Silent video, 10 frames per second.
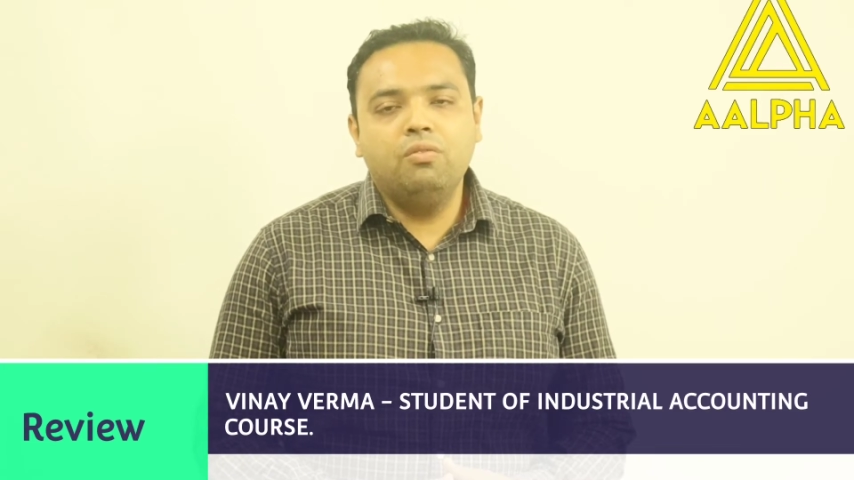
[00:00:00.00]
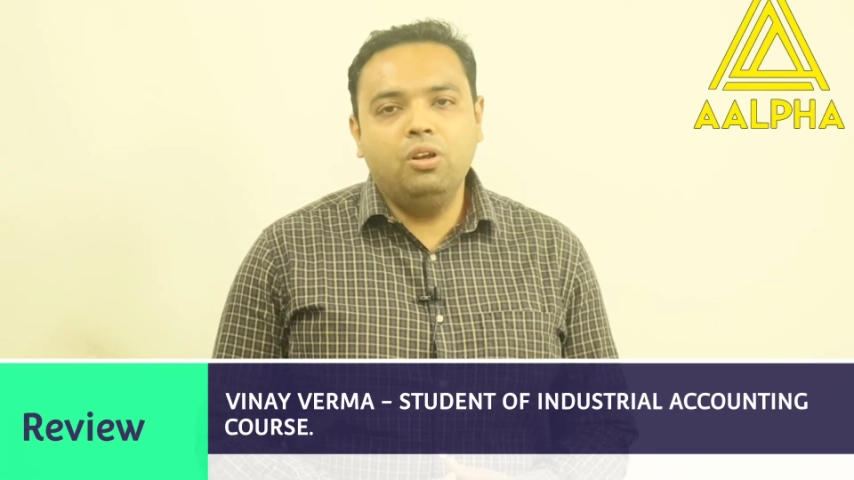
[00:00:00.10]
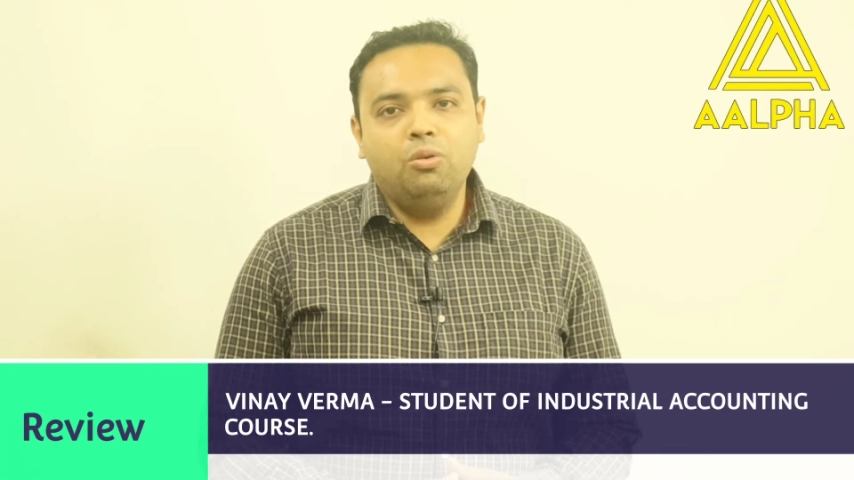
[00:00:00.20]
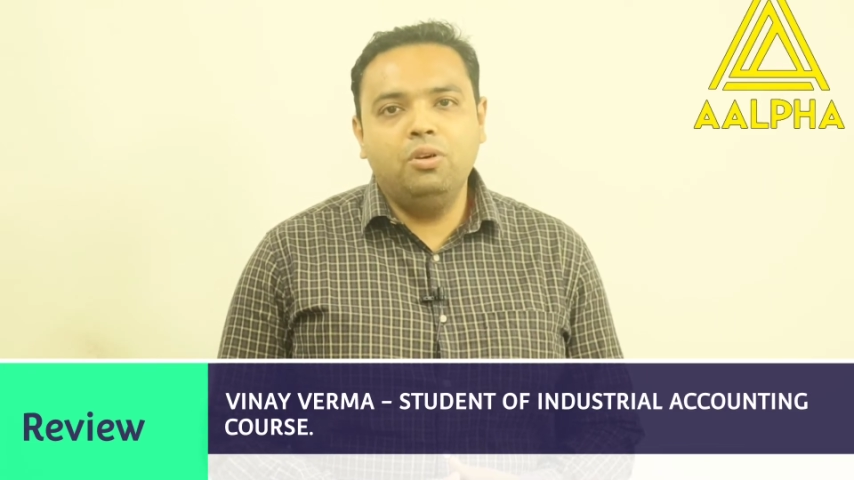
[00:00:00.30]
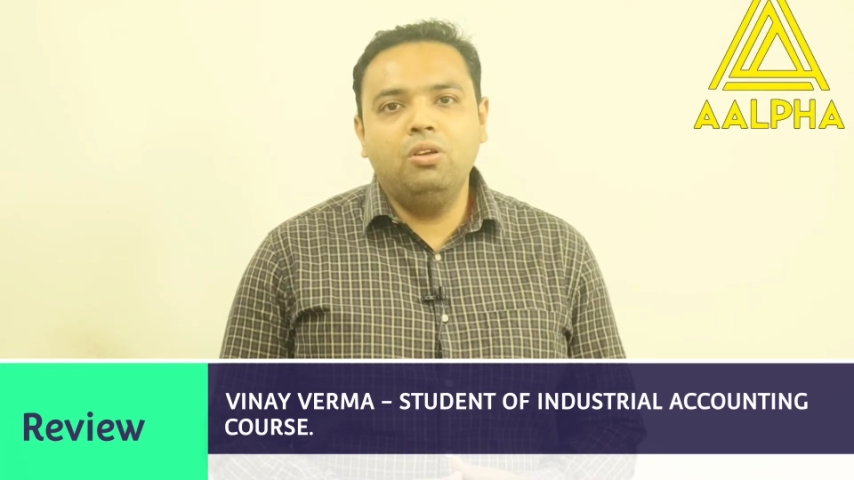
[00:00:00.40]

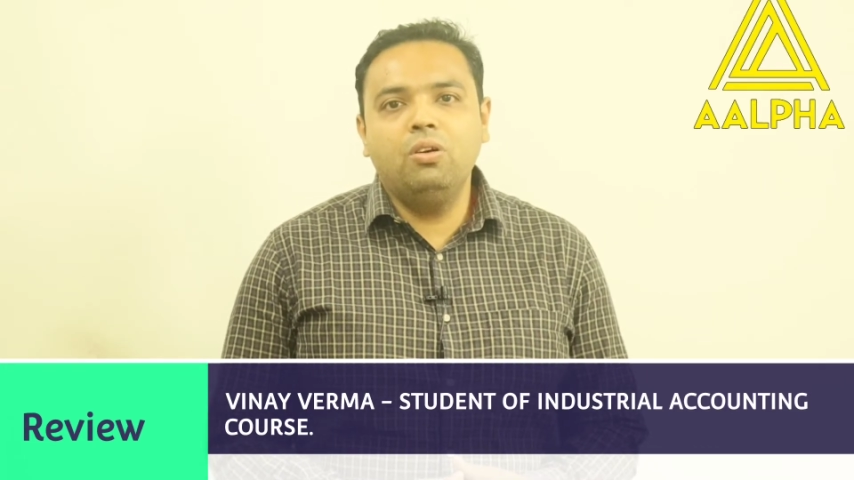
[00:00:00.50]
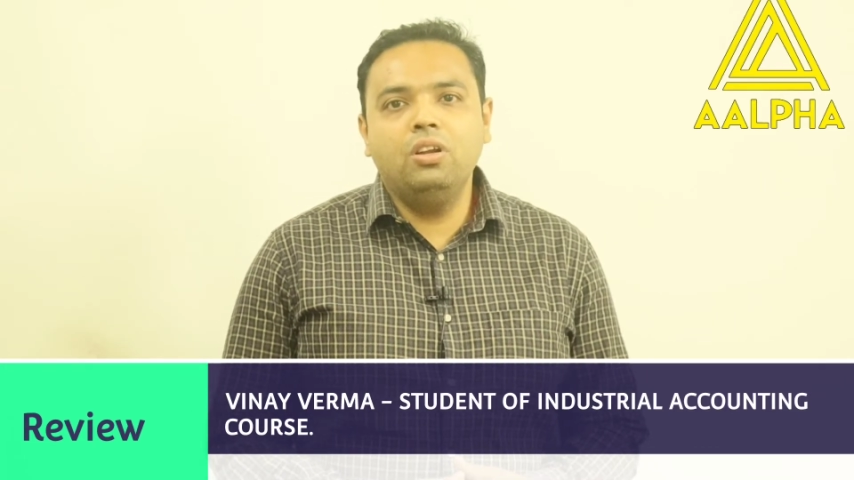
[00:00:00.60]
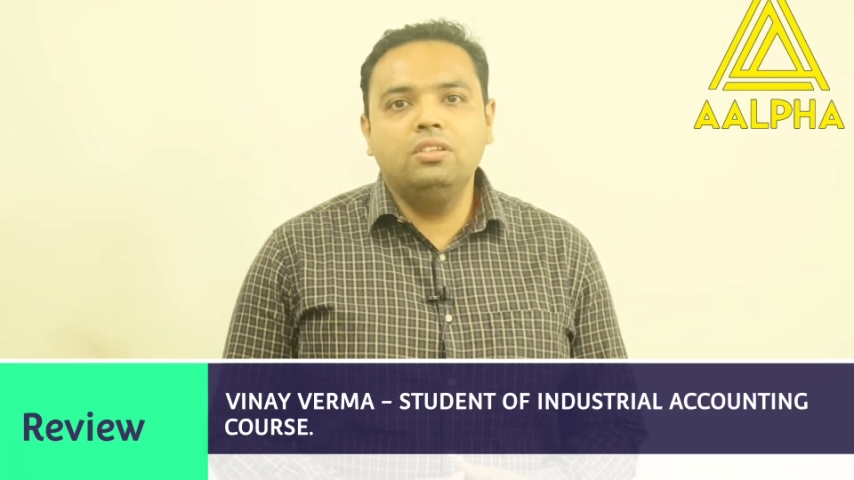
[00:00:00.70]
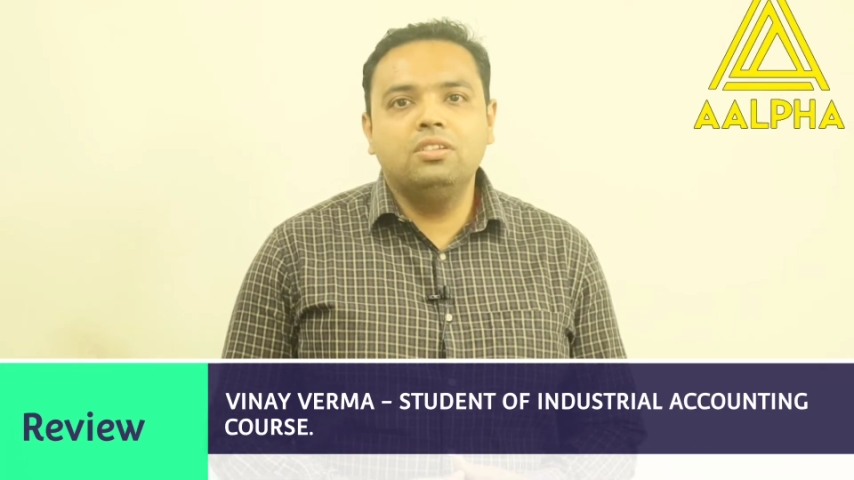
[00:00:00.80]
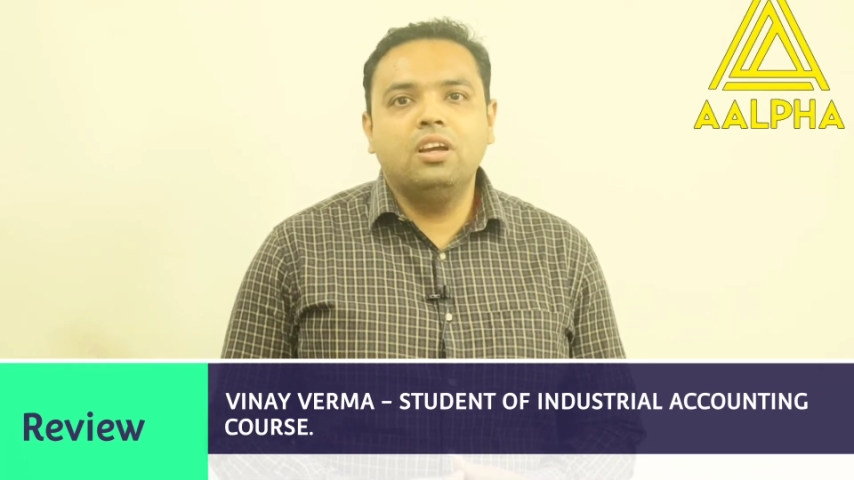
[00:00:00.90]
valuable
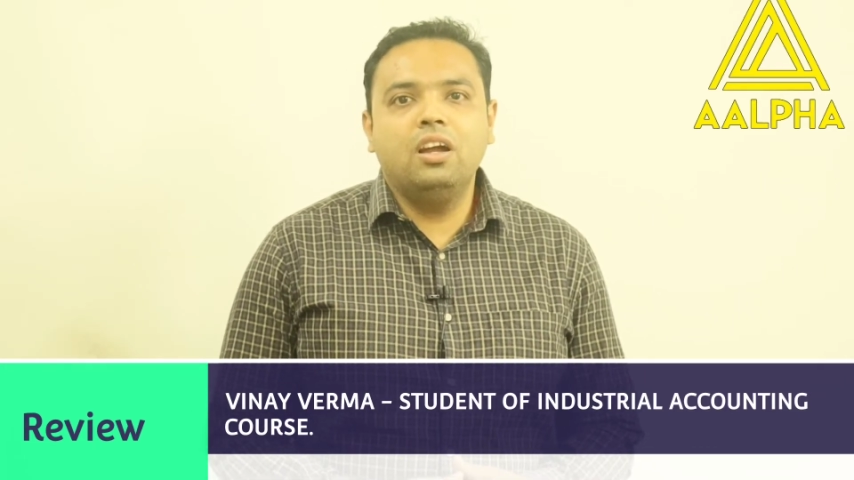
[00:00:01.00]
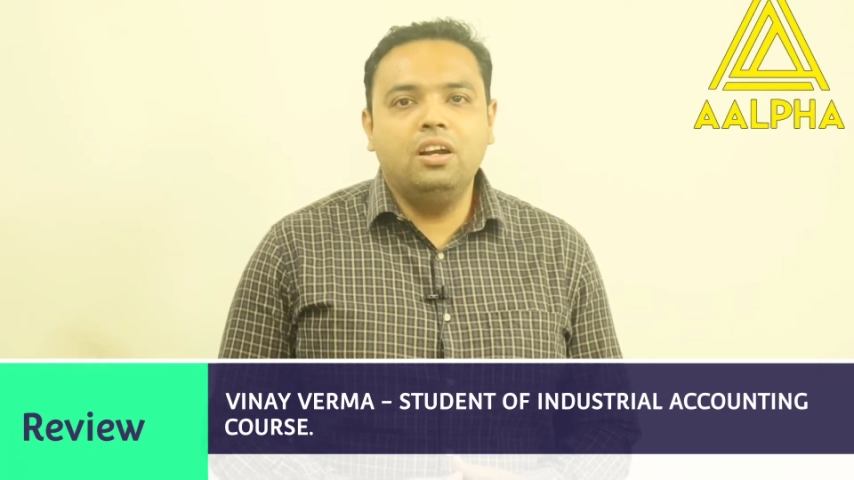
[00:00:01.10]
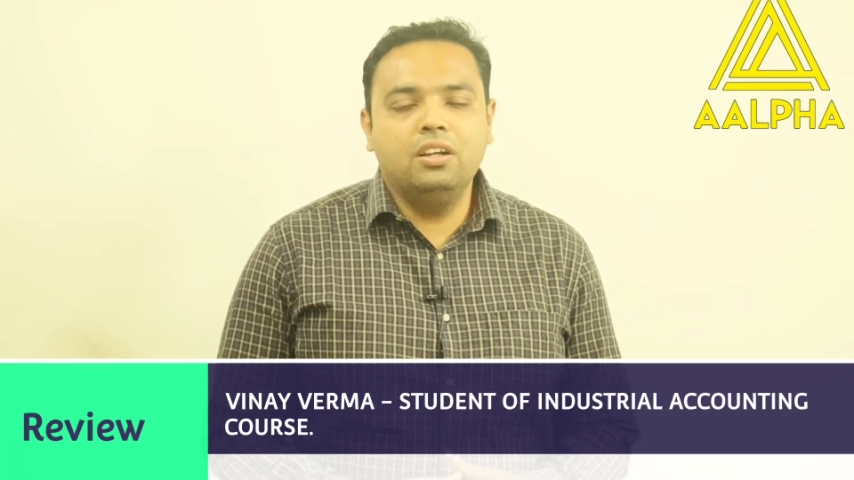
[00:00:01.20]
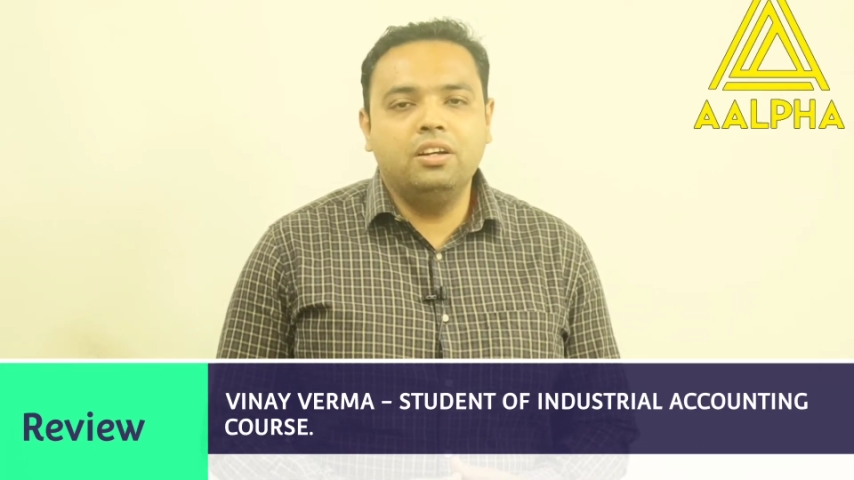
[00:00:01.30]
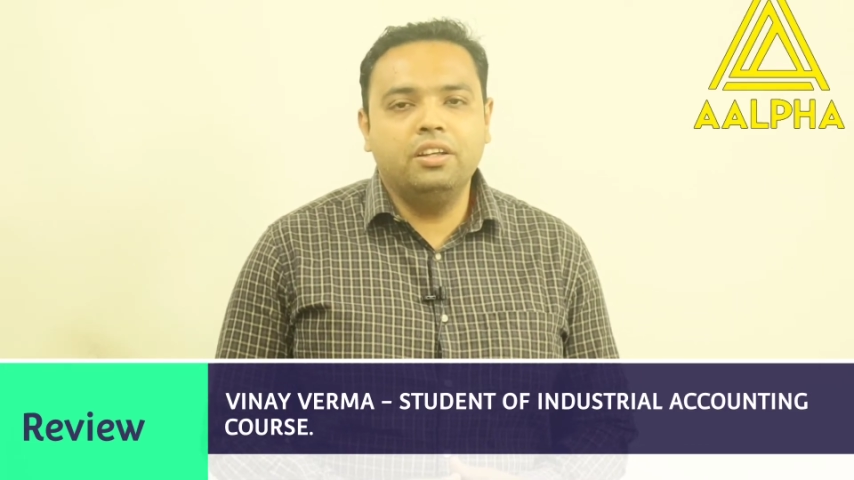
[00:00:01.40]
knowledge
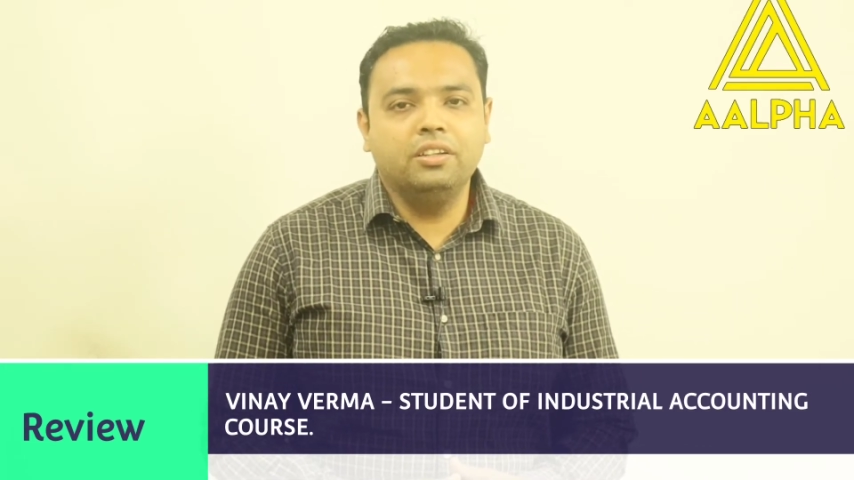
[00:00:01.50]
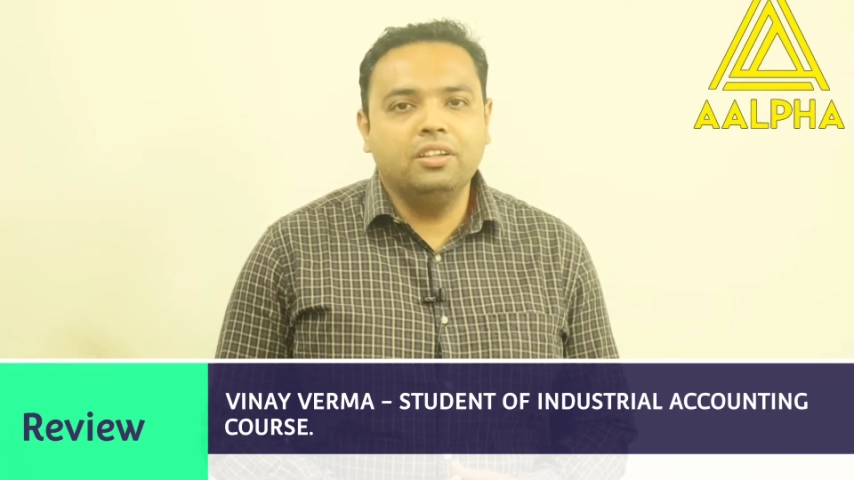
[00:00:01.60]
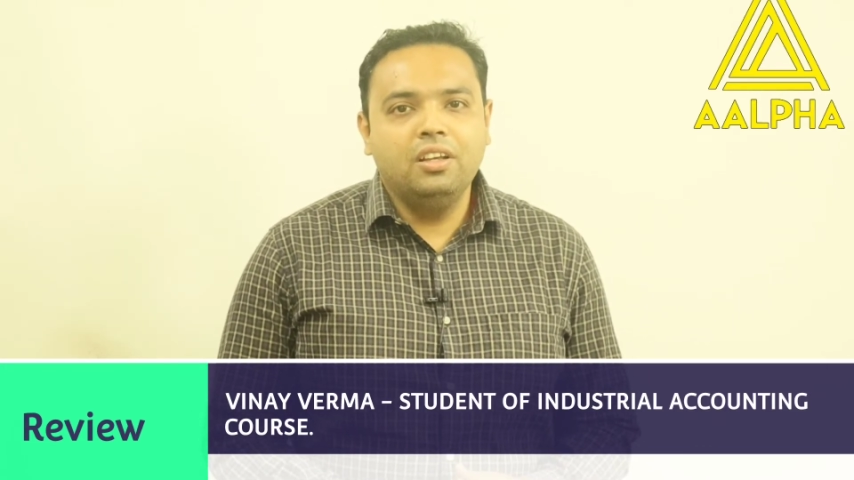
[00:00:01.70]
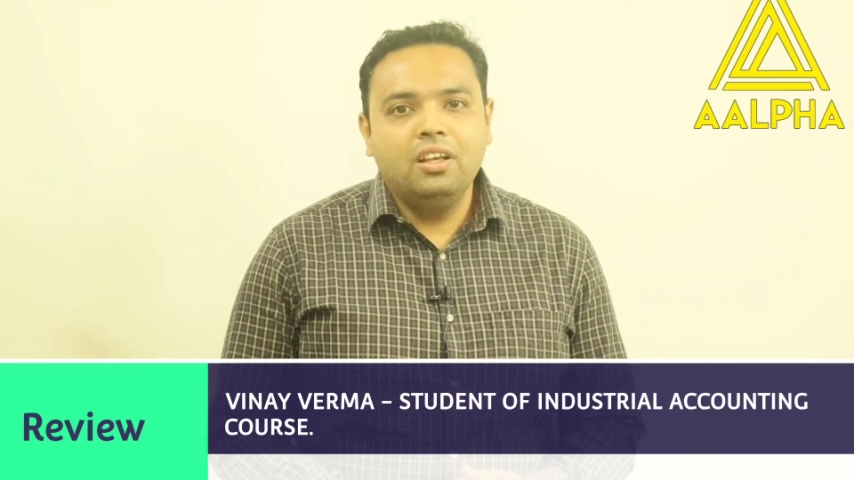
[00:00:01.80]
and learning.